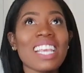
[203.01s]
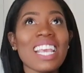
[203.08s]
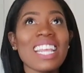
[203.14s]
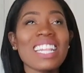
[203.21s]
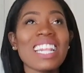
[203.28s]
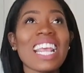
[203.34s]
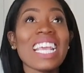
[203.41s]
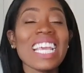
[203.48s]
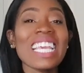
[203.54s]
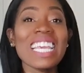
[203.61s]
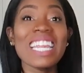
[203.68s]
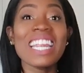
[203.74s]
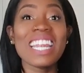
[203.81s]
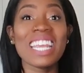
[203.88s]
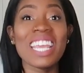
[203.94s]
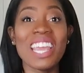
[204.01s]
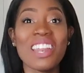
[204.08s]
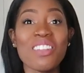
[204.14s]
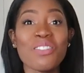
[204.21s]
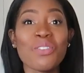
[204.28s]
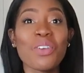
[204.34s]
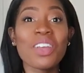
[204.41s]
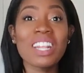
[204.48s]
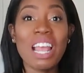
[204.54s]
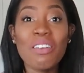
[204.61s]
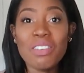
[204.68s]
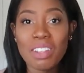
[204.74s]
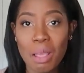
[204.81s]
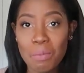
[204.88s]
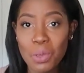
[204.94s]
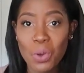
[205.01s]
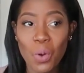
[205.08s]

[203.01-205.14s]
it's like a kid in a candy store because every time you